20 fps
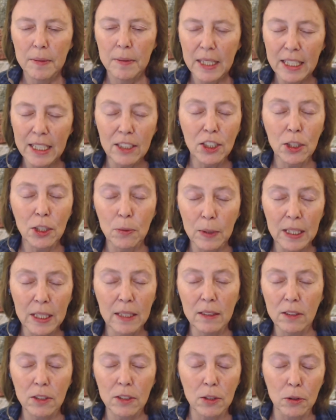
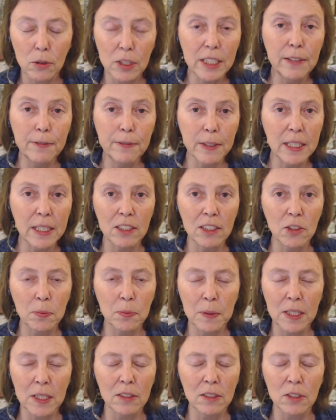issuing certificates
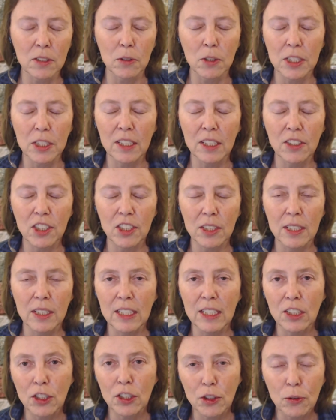because there's such
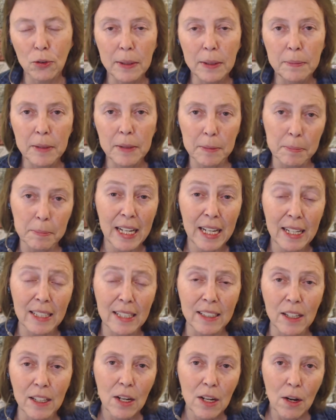an extreme
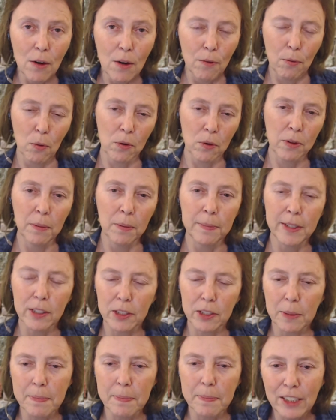demand for them.
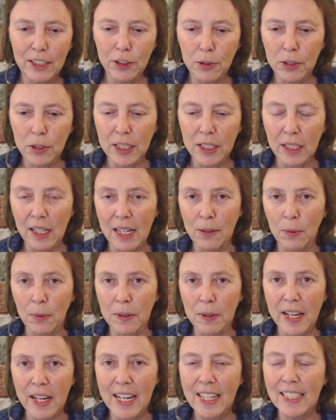There's a major delay
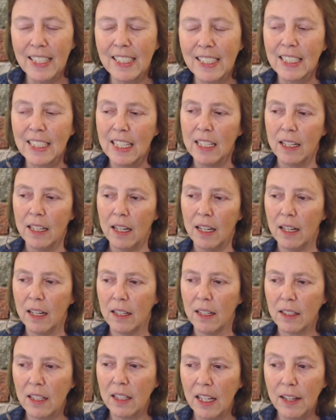with that.
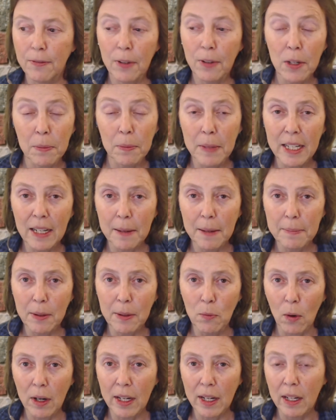Cloudflare may not be
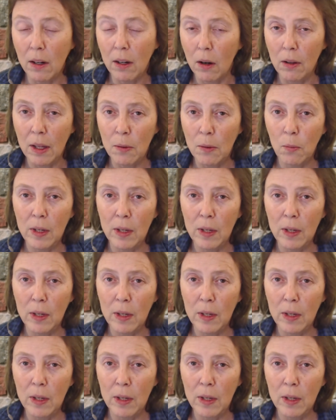working all that